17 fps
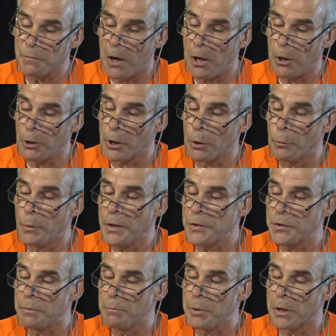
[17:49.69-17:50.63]
following a
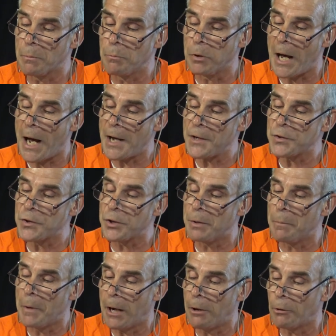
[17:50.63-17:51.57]
recent big blast at
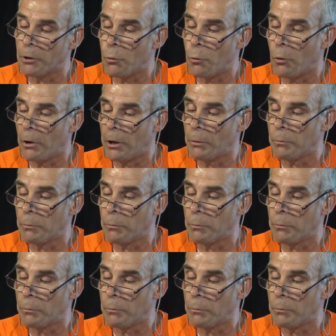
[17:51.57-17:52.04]
the Mira quarry